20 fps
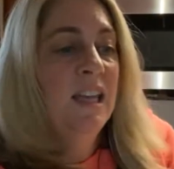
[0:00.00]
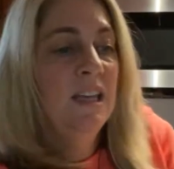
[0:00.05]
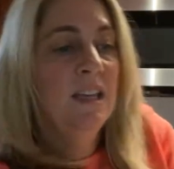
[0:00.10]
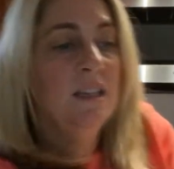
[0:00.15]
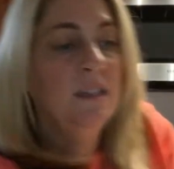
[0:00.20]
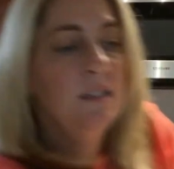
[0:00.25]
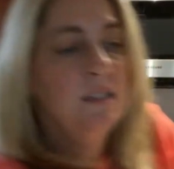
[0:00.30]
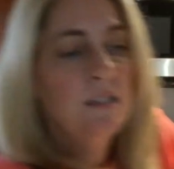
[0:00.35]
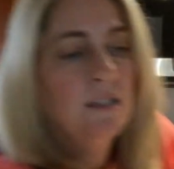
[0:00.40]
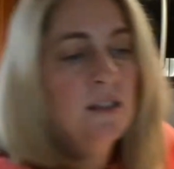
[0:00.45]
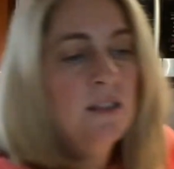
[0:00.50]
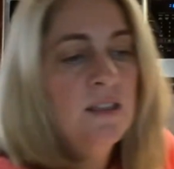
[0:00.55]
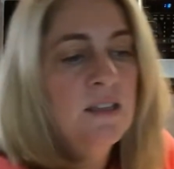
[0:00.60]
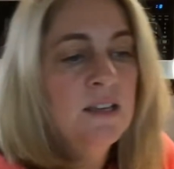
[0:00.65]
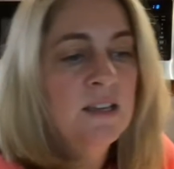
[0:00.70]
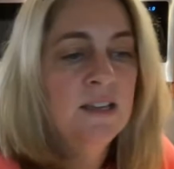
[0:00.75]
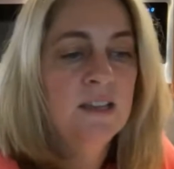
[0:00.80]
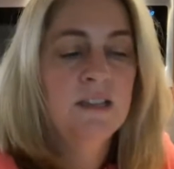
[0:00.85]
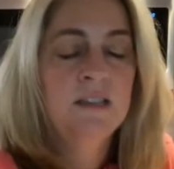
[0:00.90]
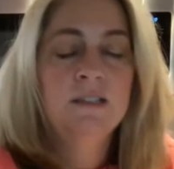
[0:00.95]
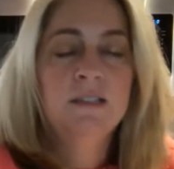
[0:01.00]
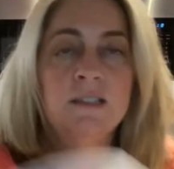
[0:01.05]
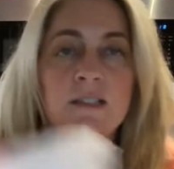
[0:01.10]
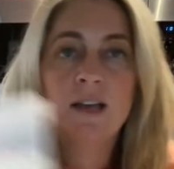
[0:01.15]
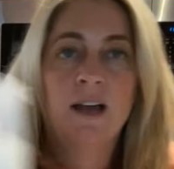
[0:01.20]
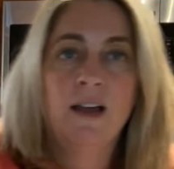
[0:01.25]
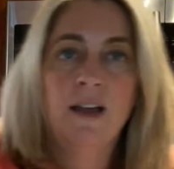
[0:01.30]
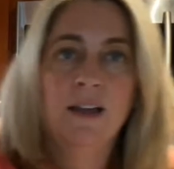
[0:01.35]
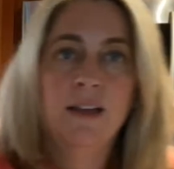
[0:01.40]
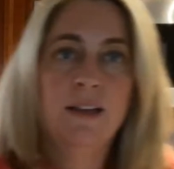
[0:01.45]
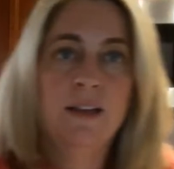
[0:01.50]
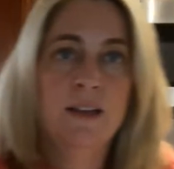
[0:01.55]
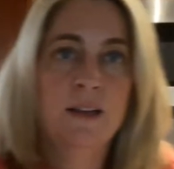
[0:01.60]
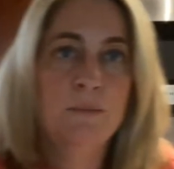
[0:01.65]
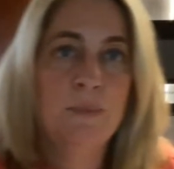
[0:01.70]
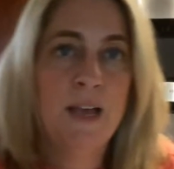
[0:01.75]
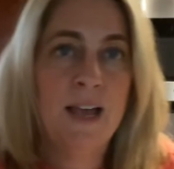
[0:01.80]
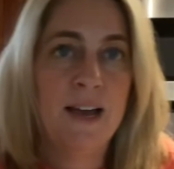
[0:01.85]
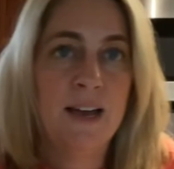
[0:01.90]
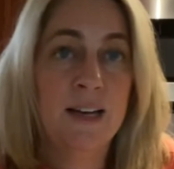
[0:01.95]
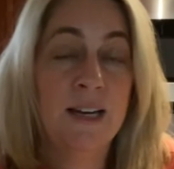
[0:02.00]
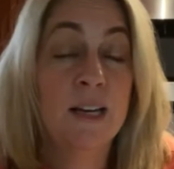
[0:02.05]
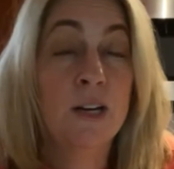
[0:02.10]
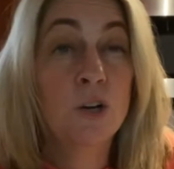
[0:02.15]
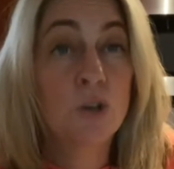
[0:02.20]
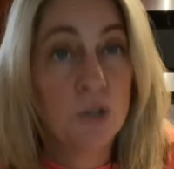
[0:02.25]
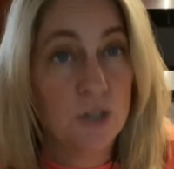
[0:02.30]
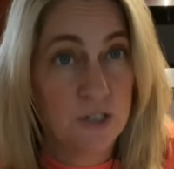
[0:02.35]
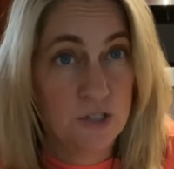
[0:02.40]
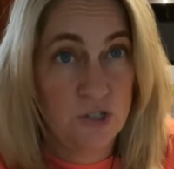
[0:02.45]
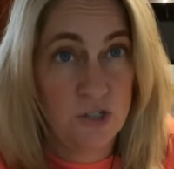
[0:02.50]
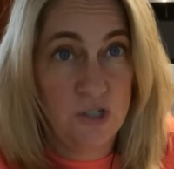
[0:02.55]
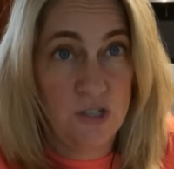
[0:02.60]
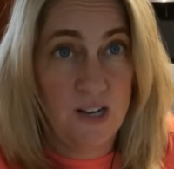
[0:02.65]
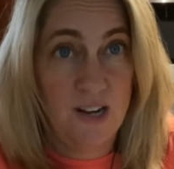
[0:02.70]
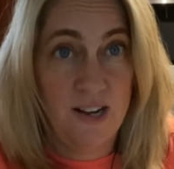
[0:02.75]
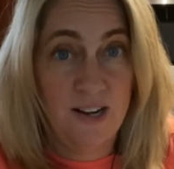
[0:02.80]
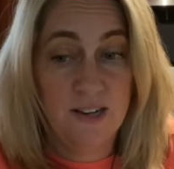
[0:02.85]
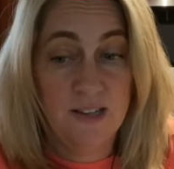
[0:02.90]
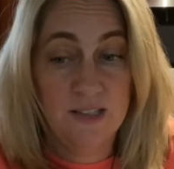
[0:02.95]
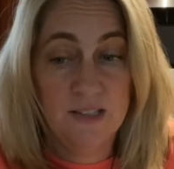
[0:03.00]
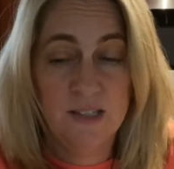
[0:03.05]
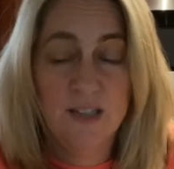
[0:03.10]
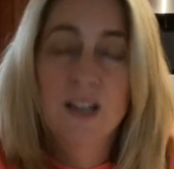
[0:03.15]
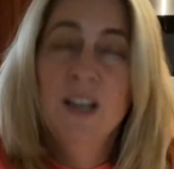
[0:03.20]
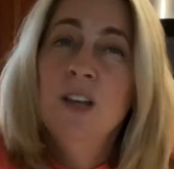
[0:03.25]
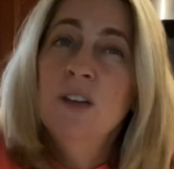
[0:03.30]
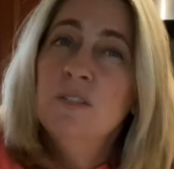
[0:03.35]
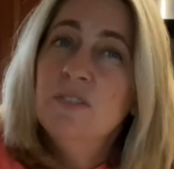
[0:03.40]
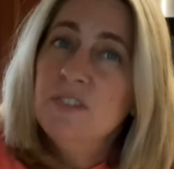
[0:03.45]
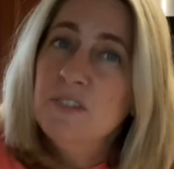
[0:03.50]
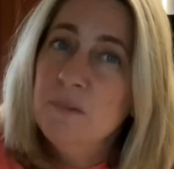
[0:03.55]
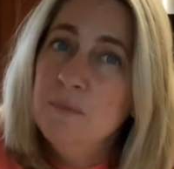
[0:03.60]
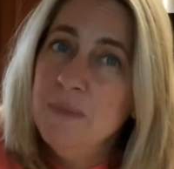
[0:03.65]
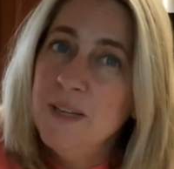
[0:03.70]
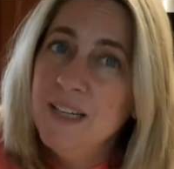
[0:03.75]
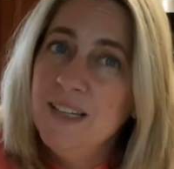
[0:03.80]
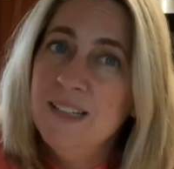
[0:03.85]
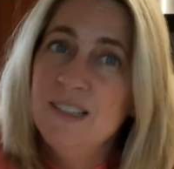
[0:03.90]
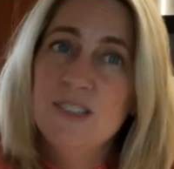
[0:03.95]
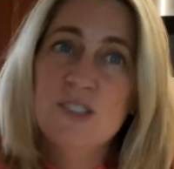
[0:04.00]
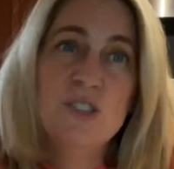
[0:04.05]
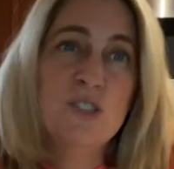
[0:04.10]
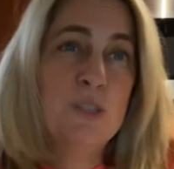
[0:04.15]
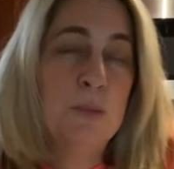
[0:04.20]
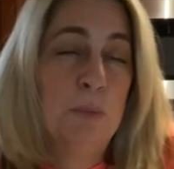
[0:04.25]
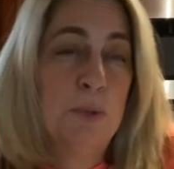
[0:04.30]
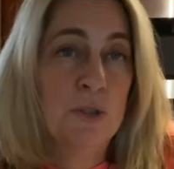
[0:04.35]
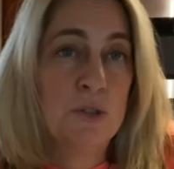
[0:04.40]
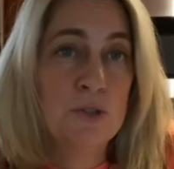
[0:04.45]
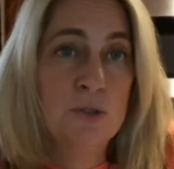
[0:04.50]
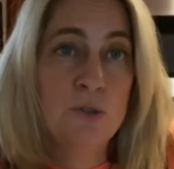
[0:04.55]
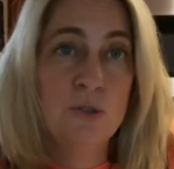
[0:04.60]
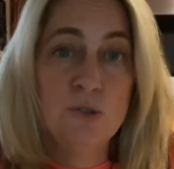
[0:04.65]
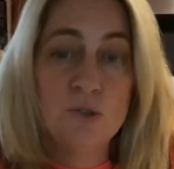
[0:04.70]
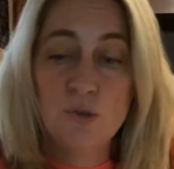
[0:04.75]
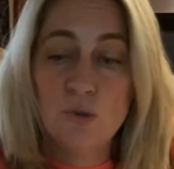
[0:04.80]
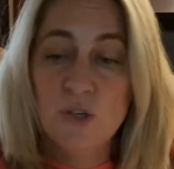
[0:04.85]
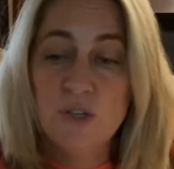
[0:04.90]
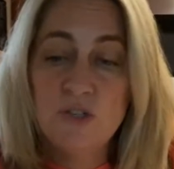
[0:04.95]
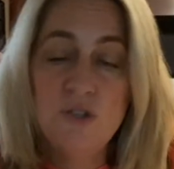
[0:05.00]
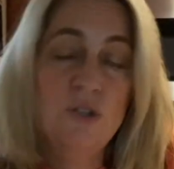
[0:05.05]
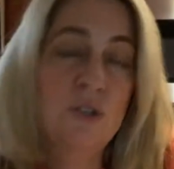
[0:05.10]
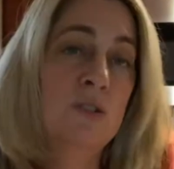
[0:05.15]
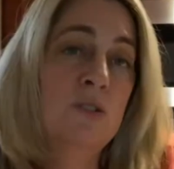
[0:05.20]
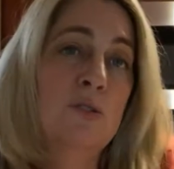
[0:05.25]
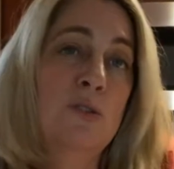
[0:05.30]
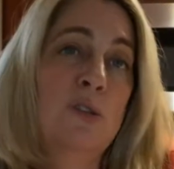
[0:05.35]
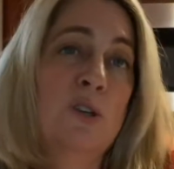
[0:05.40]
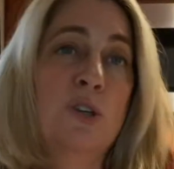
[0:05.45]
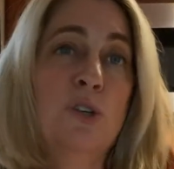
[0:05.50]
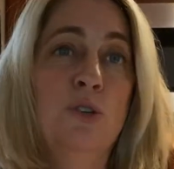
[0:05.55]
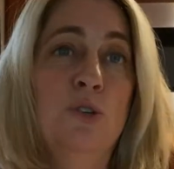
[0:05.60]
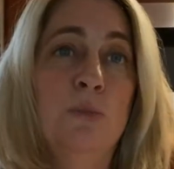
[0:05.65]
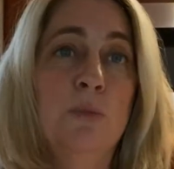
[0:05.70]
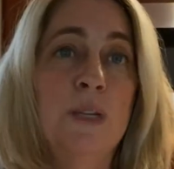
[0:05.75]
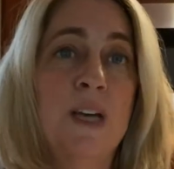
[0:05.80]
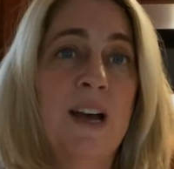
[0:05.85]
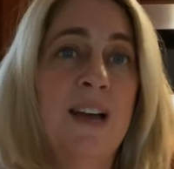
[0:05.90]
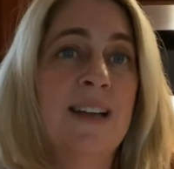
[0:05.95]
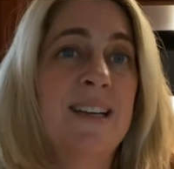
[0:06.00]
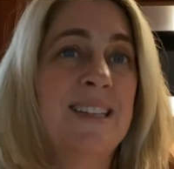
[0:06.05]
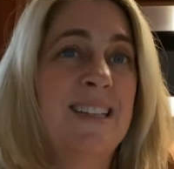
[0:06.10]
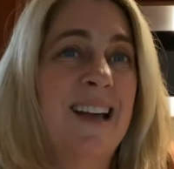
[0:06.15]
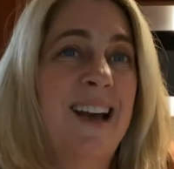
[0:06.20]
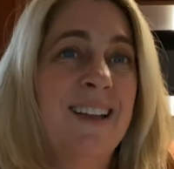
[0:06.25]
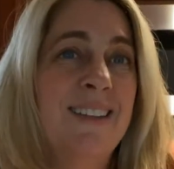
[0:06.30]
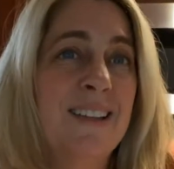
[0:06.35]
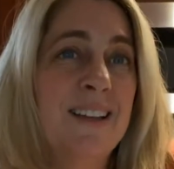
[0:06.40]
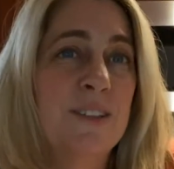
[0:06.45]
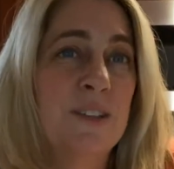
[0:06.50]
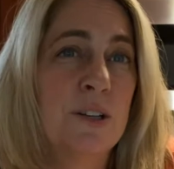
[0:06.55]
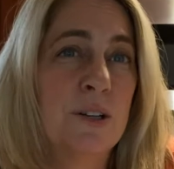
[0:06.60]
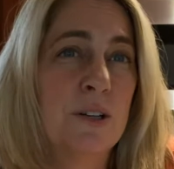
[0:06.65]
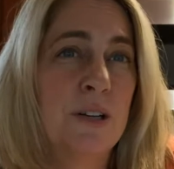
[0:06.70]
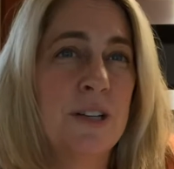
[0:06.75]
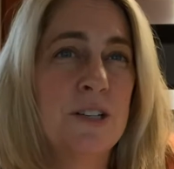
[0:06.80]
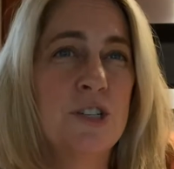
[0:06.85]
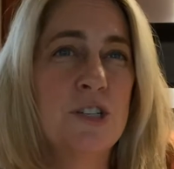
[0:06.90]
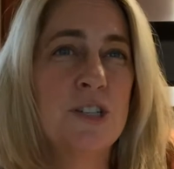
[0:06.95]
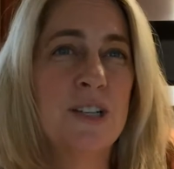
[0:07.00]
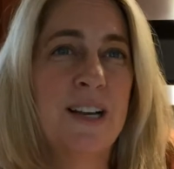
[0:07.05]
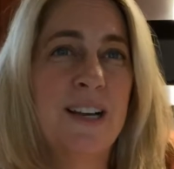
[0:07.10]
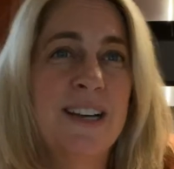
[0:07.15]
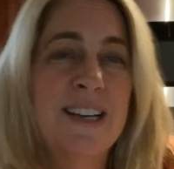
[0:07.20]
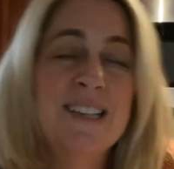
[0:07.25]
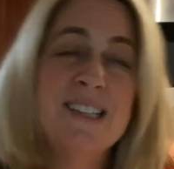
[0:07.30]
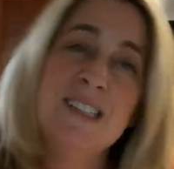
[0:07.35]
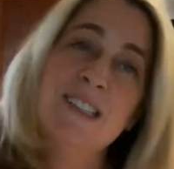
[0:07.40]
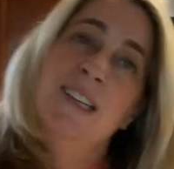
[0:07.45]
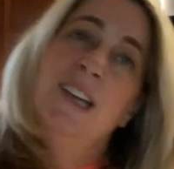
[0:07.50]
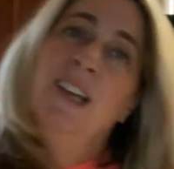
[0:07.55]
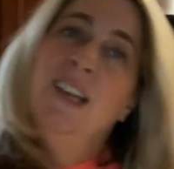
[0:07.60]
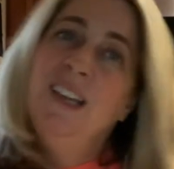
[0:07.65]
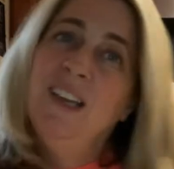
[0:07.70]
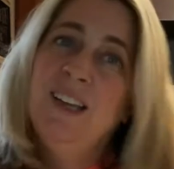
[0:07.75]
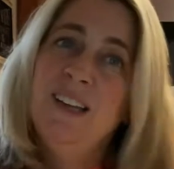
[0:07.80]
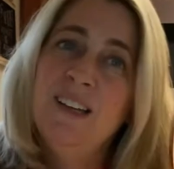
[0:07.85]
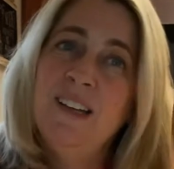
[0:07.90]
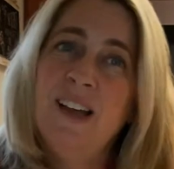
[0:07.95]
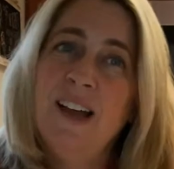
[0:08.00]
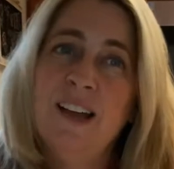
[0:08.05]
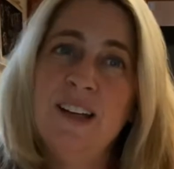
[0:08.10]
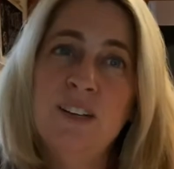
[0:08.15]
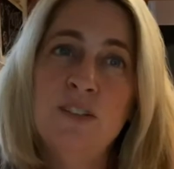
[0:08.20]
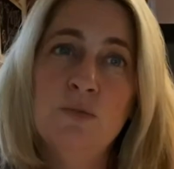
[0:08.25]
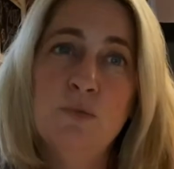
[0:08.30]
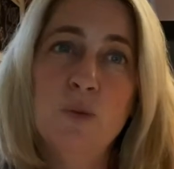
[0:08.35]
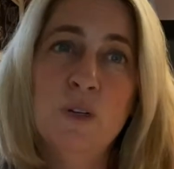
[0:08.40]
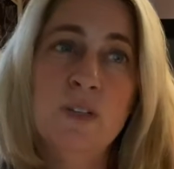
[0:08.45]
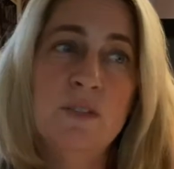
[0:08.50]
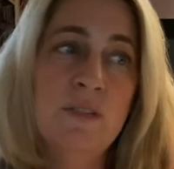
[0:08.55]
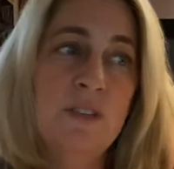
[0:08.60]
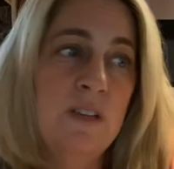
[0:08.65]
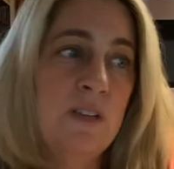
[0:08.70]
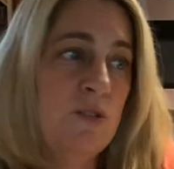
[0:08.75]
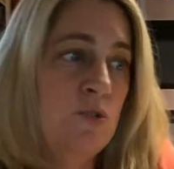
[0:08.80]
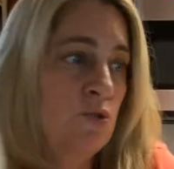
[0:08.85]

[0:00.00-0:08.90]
Into this, I am adding crushed ice. For me, it's just a personal choice. You can do the cubed ice. I like the crushed ice in kind of one of these